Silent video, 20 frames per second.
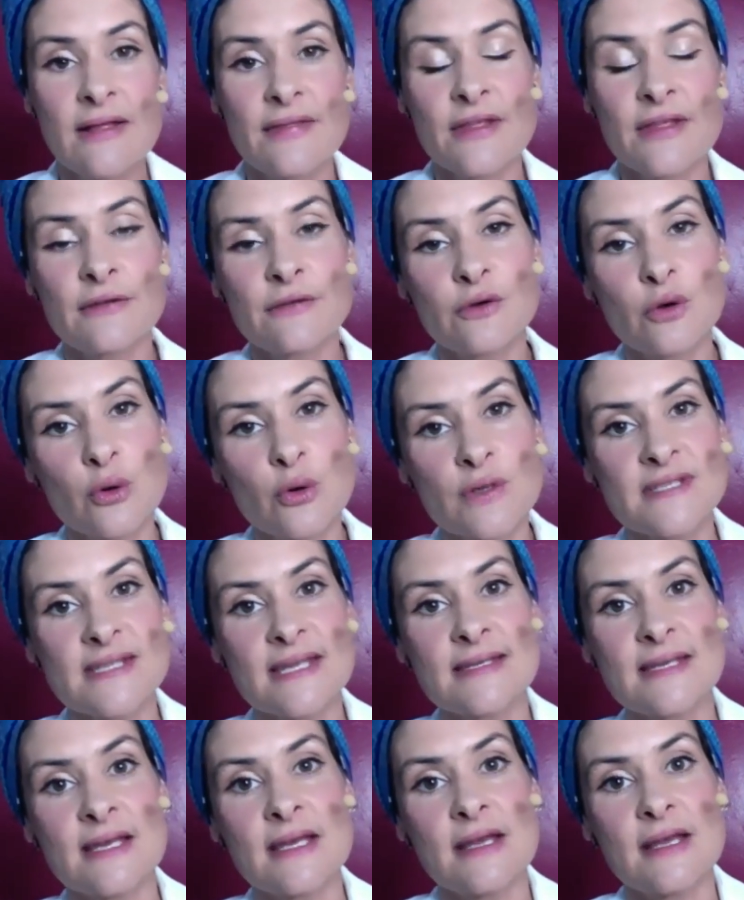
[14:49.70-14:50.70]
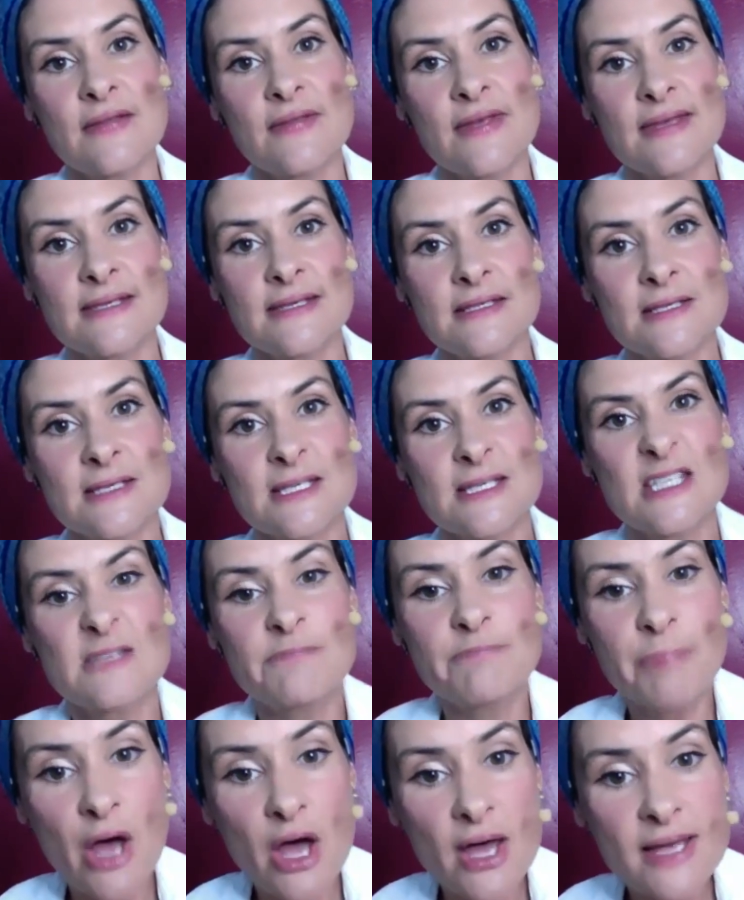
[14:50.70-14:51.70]
then of course there's a
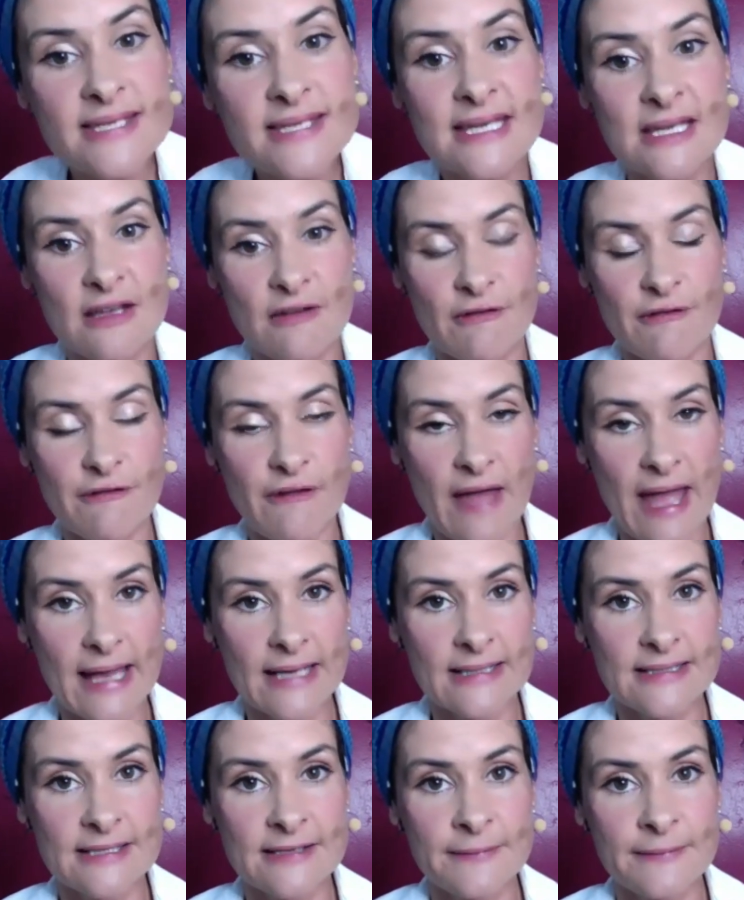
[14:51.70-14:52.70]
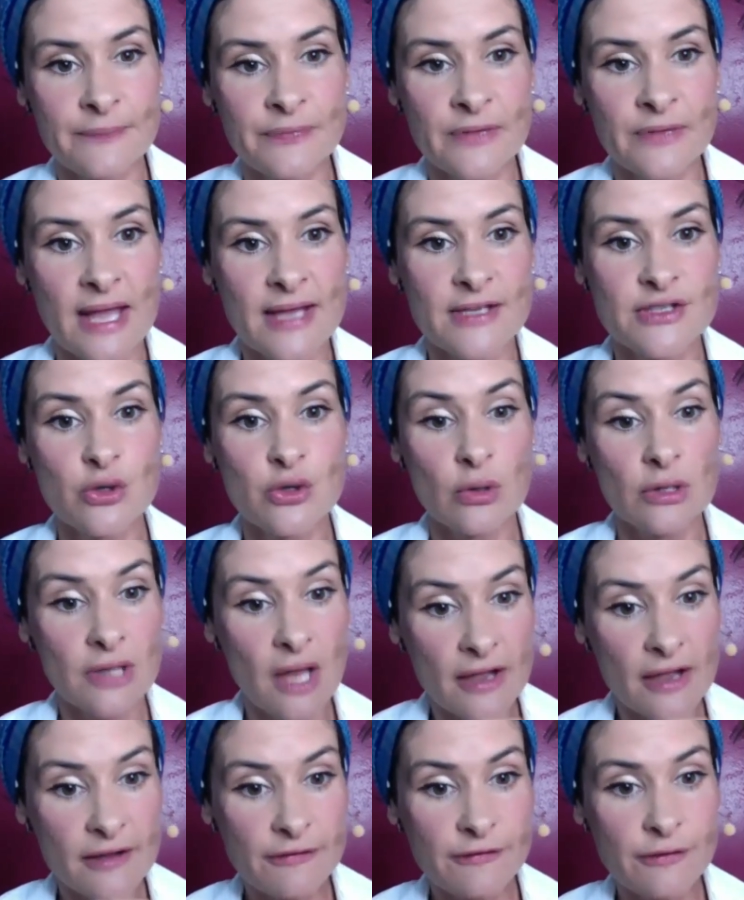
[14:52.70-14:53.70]
dispersing effect as your
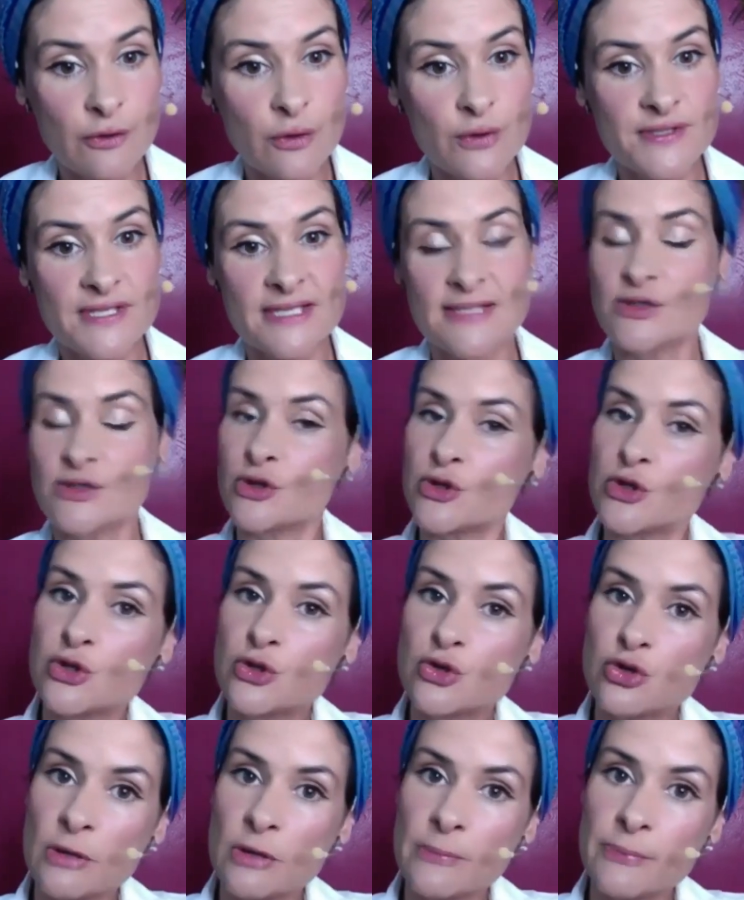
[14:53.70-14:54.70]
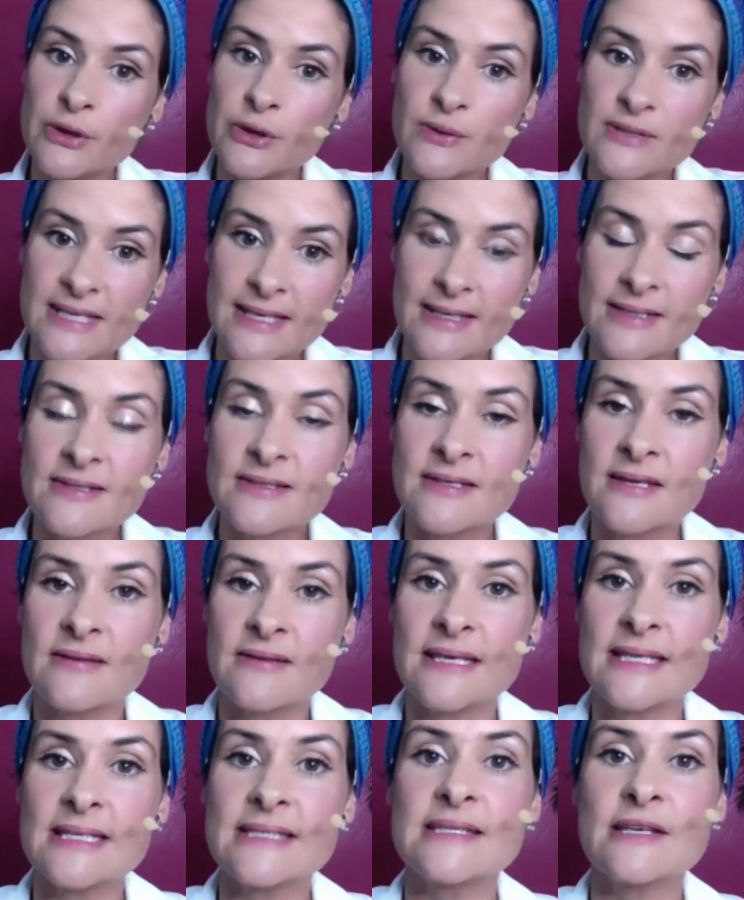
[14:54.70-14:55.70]
life force is distributed to
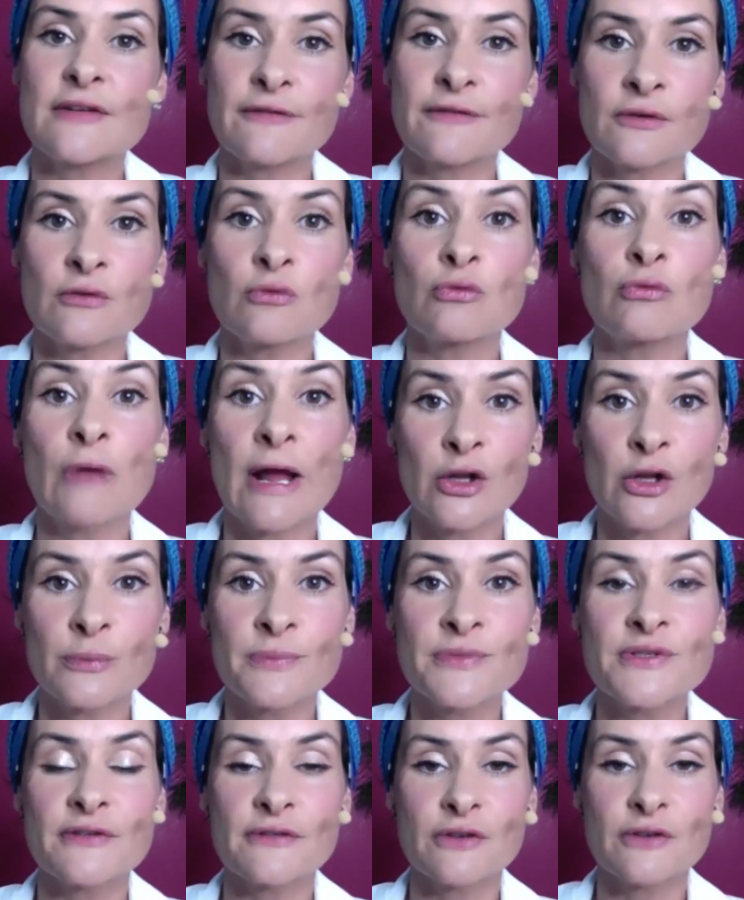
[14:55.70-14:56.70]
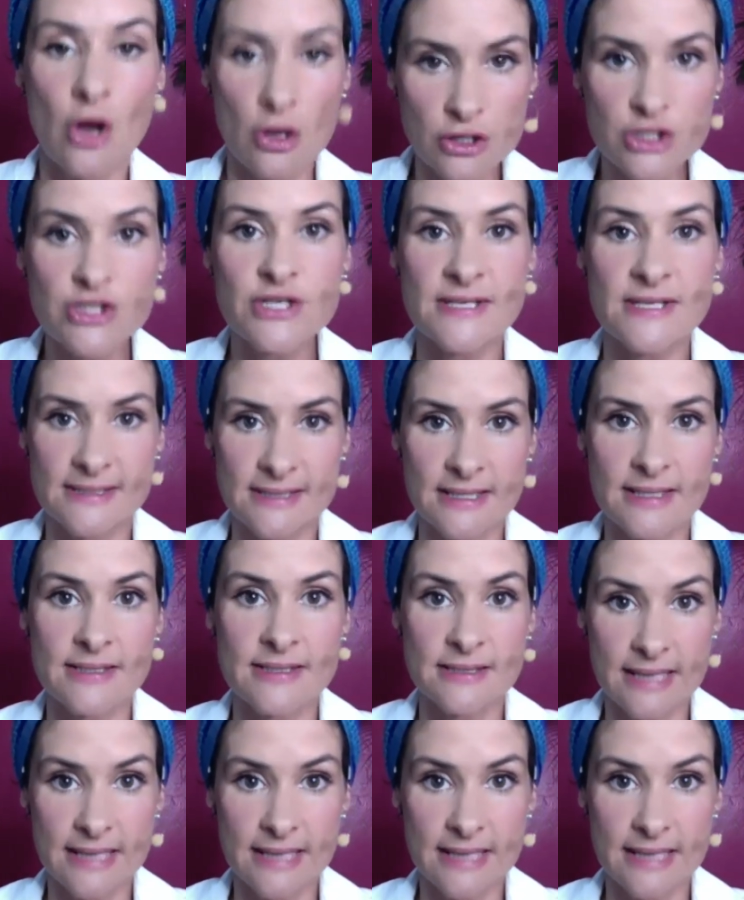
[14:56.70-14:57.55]
these different realms of consciousness.